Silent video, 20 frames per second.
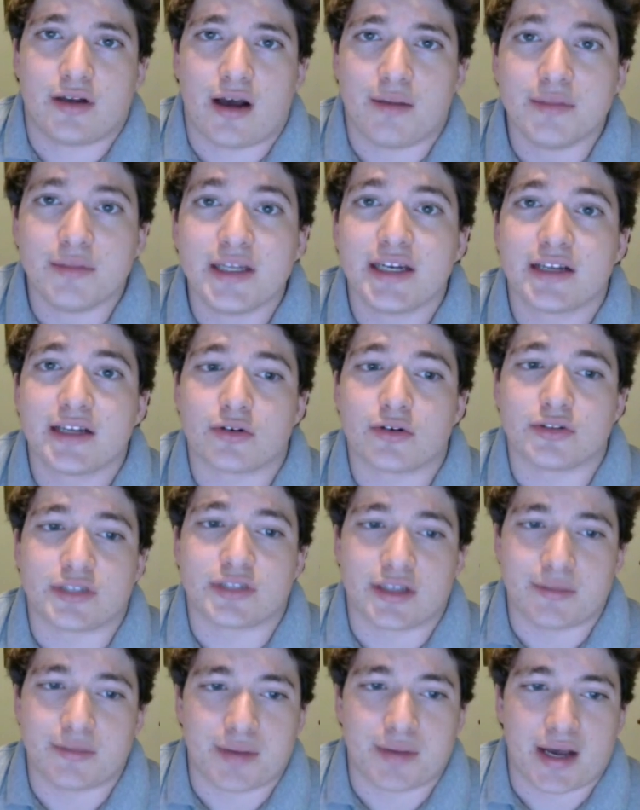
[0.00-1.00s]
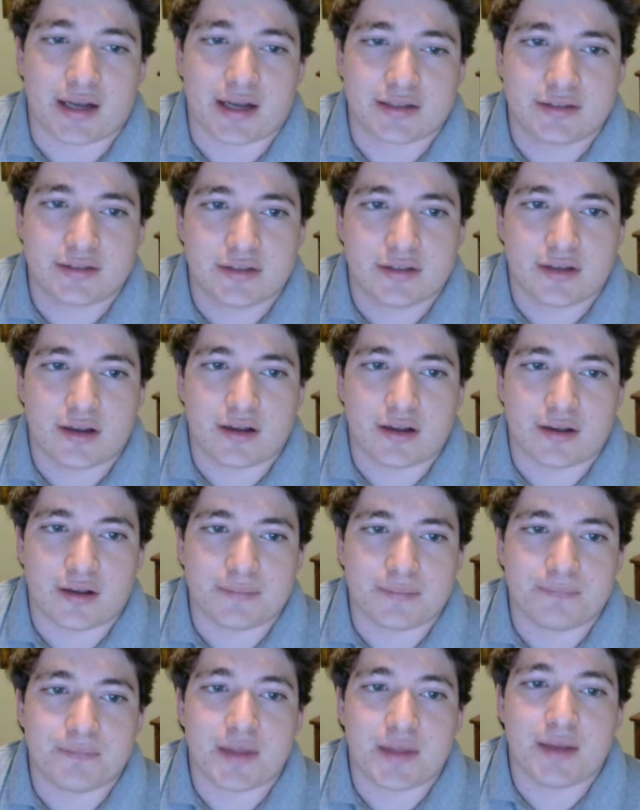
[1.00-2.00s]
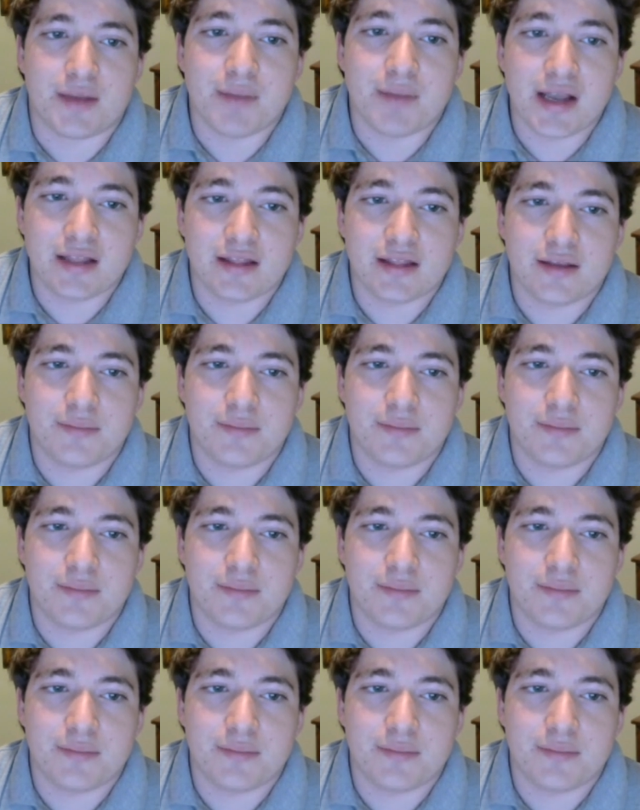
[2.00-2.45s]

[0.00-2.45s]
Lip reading: leaning towards Impact, mainly